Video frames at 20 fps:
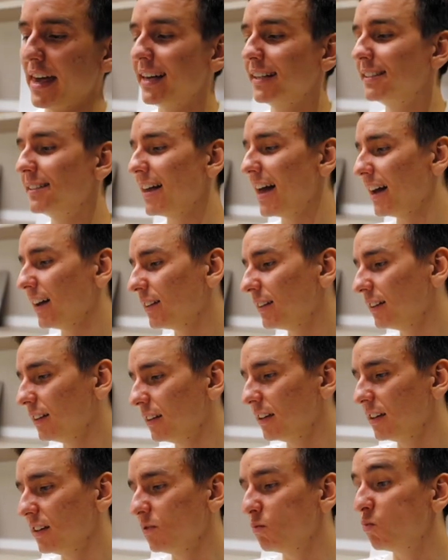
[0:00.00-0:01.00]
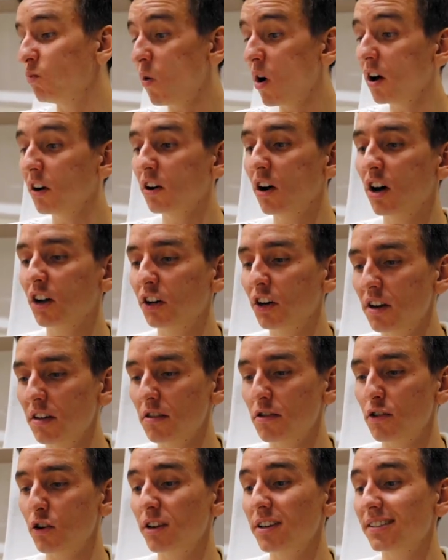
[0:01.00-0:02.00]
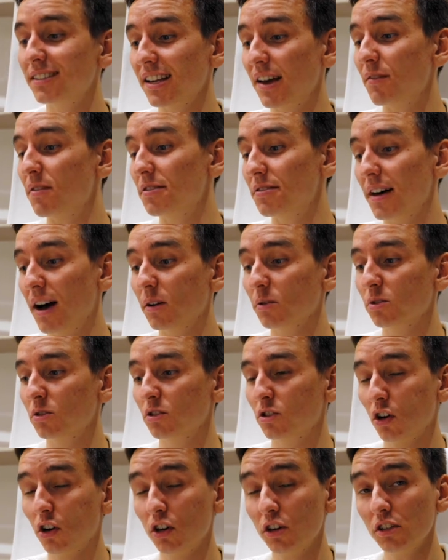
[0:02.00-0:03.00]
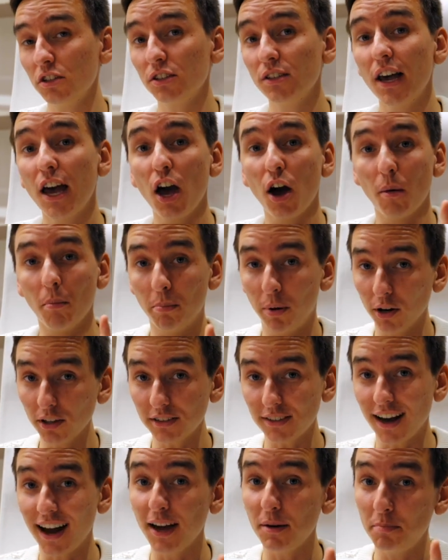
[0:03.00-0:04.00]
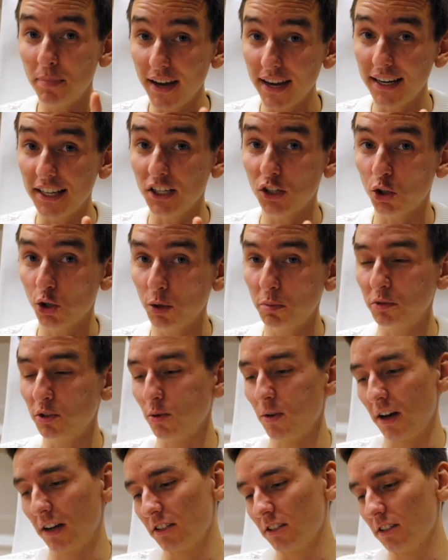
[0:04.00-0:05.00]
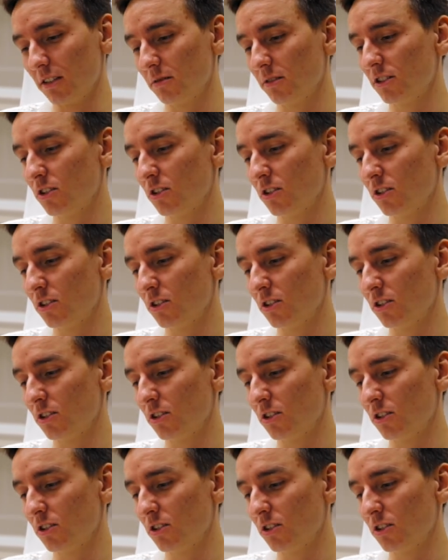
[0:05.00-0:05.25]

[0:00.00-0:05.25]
Exactly $137,000, but I paid in crypto actually.